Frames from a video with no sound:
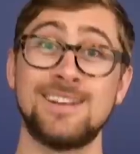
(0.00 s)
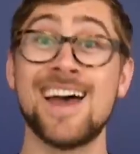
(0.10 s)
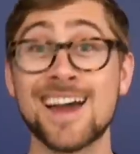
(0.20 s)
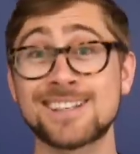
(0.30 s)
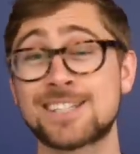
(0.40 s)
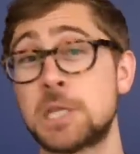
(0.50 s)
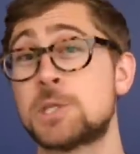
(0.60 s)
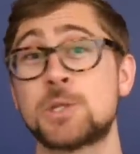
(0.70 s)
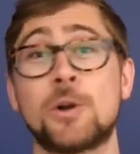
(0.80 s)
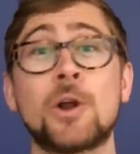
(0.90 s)
Next,
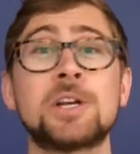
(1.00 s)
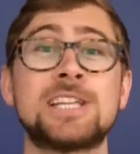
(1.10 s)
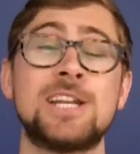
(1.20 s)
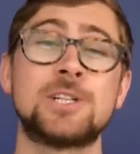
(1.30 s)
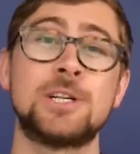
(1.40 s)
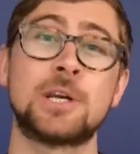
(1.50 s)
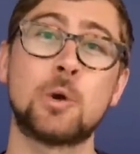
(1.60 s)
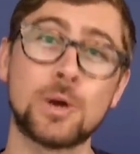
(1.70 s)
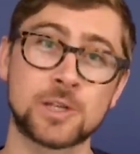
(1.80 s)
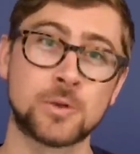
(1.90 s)
let's turn our attention to
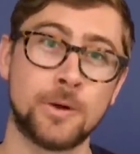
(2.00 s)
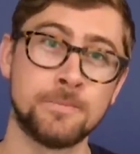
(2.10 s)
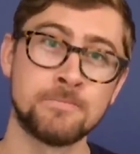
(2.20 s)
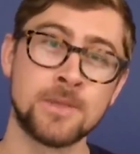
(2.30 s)
quick sort.